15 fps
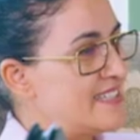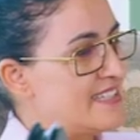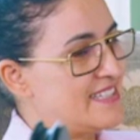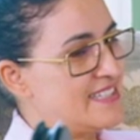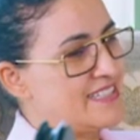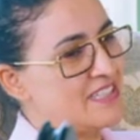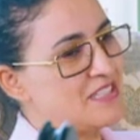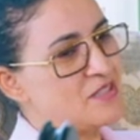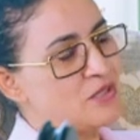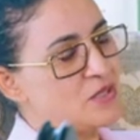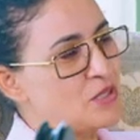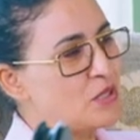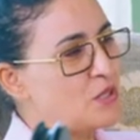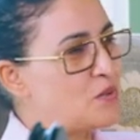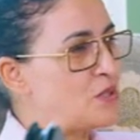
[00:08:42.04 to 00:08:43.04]
and either
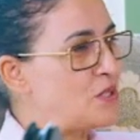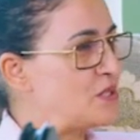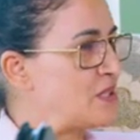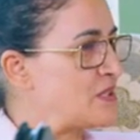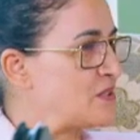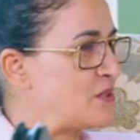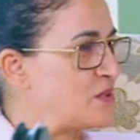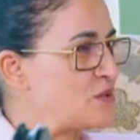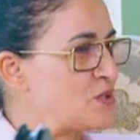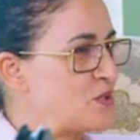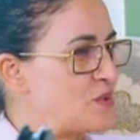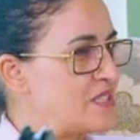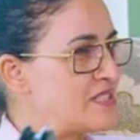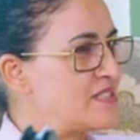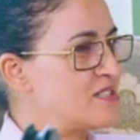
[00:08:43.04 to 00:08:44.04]
you go or you don't go.
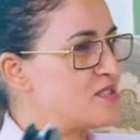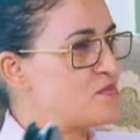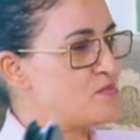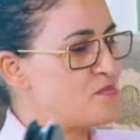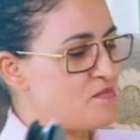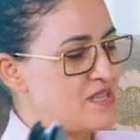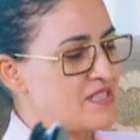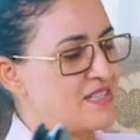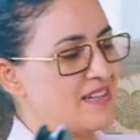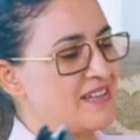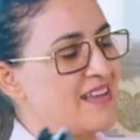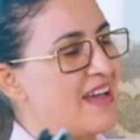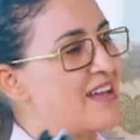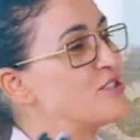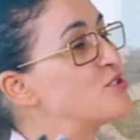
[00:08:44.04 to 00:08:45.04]
So this is
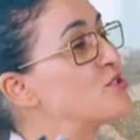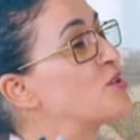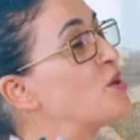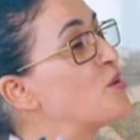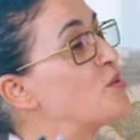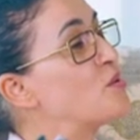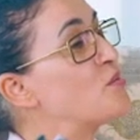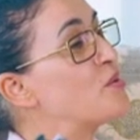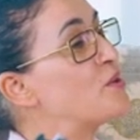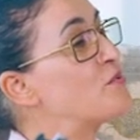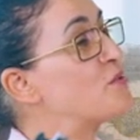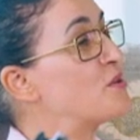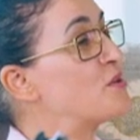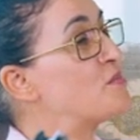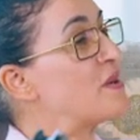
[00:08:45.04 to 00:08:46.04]
basically as you go and you pay
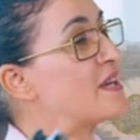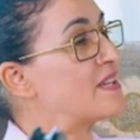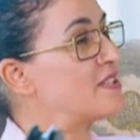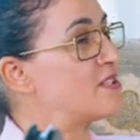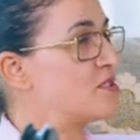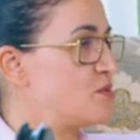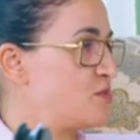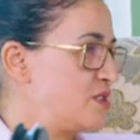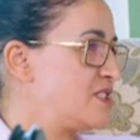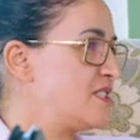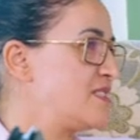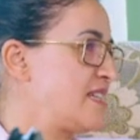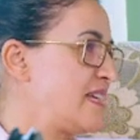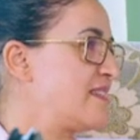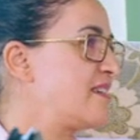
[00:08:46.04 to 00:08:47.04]
for your package, which
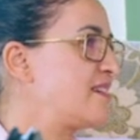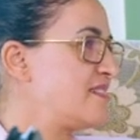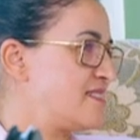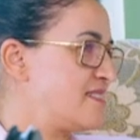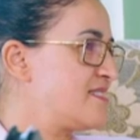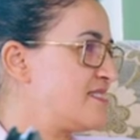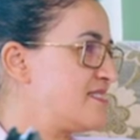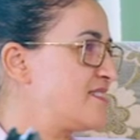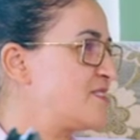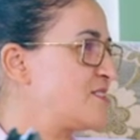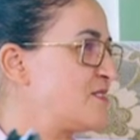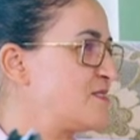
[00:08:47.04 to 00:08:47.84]
is, I think it's good.